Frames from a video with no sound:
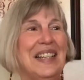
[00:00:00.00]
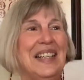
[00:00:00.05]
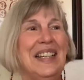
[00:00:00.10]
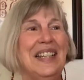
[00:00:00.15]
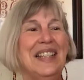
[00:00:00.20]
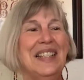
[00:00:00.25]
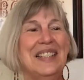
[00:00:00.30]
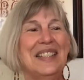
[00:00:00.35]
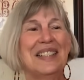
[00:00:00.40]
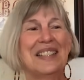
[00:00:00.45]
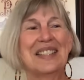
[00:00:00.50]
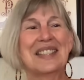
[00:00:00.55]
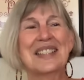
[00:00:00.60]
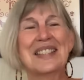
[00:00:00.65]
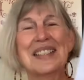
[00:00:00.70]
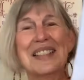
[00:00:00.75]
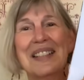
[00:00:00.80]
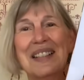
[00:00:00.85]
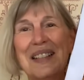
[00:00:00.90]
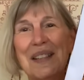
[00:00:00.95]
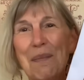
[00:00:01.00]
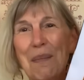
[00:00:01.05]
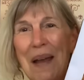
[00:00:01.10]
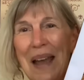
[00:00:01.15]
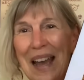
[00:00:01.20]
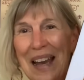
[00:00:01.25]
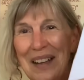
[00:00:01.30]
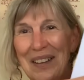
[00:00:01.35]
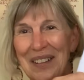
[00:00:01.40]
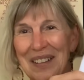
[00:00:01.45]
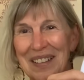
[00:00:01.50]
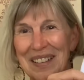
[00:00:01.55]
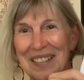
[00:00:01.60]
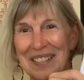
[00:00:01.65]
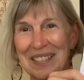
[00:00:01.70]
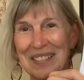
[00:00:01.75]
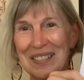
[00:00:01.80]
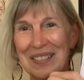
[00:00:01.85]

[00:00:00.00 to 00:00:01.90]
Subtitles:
is the pattern.